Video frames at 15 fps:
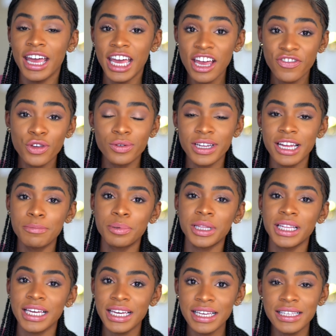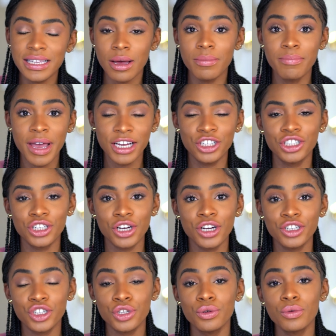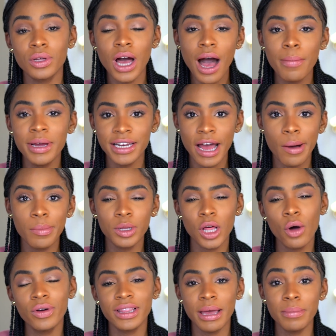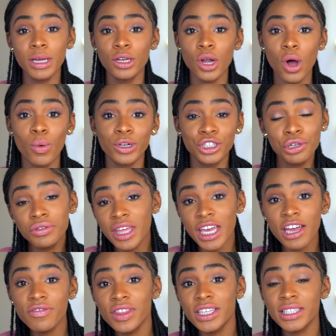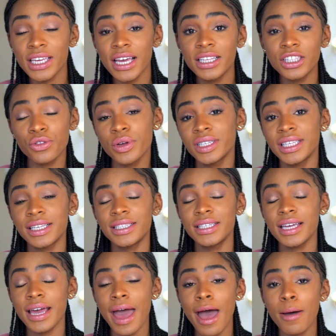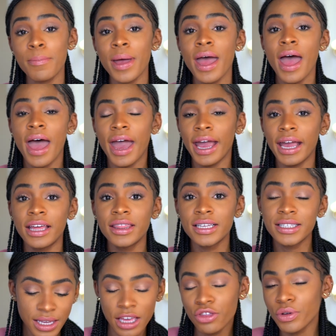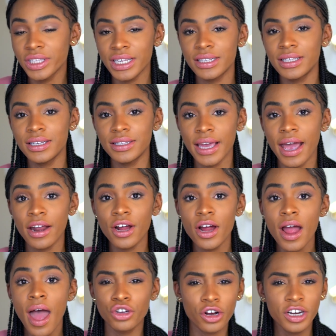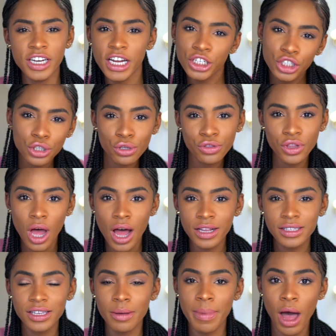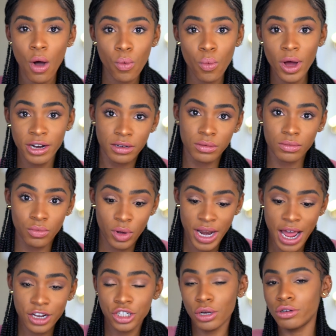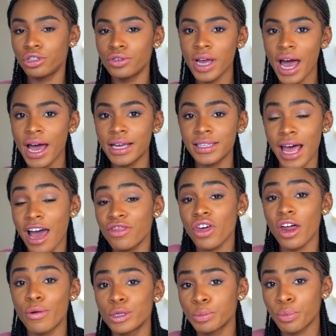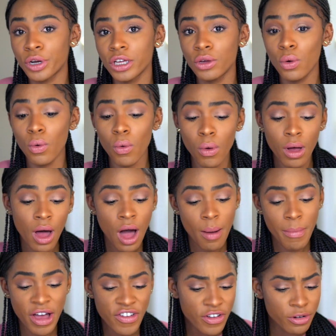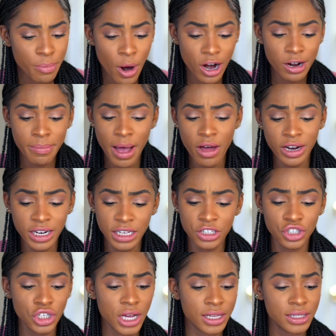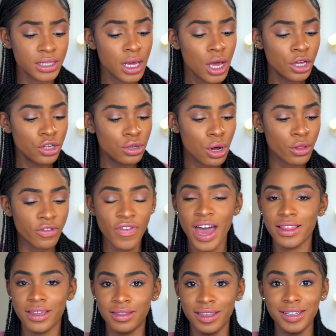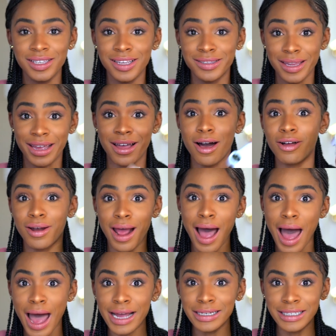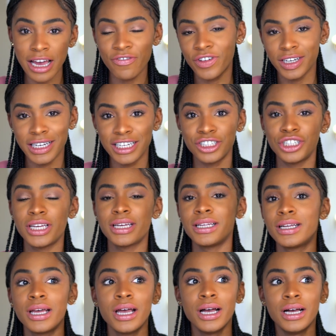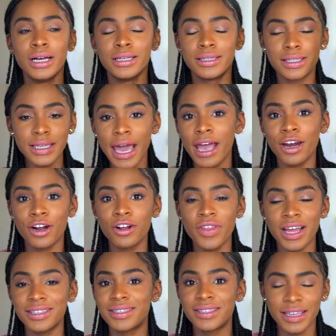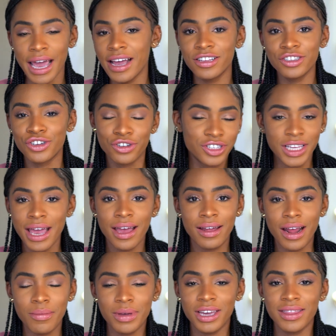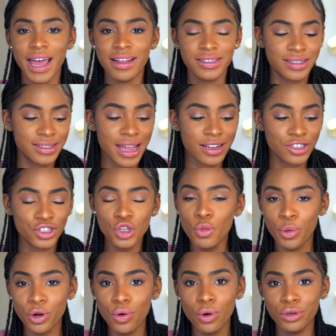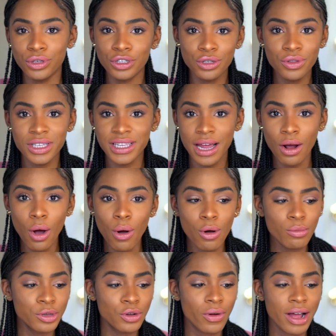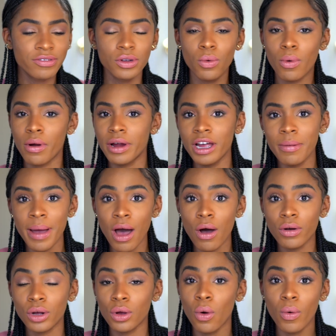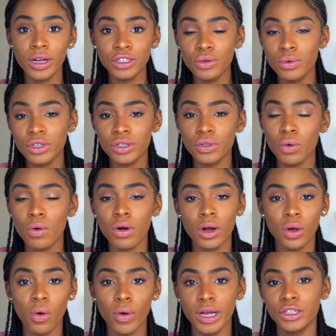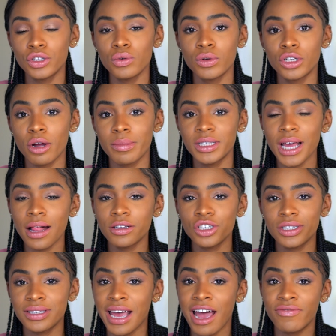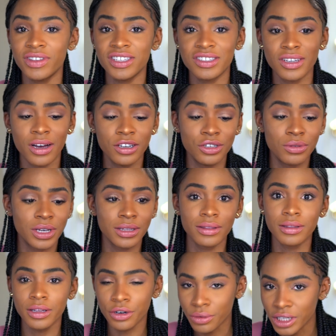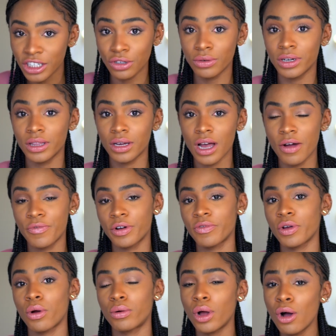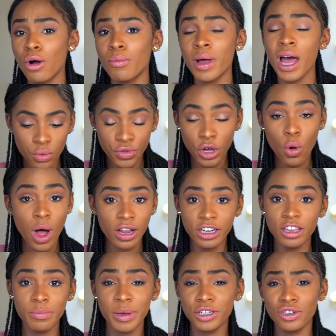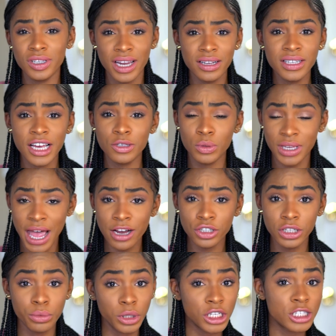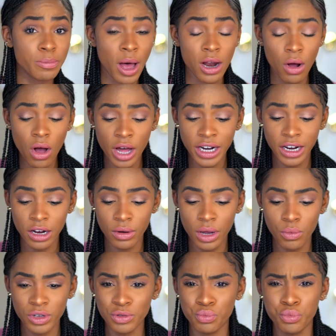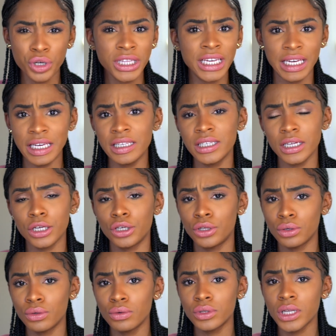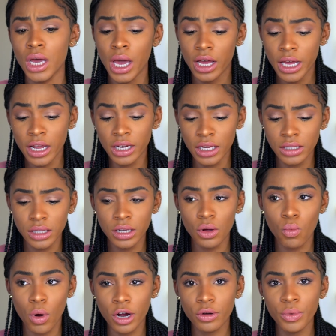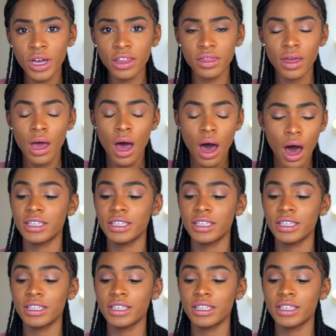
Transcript: If you did, please make sure to comment down below and let me know what you think of the Skin three sixty app and the Skin three sixty scanner, your initial thoughts about what, what I showed you guys. I thought it was pretty cool. My favorite part about it is just, you know, the fact that this is like a high definition scanner that scans your skin. I mean, that's that's super cool. You can do this at home. You don't have to worry about going to a store or going to a dermatologist to have this done. You can literally do it in the comfort of your own home. The quality of the pictures that it takes was actually really spot on, and it, it was really easy to use and easy to work with.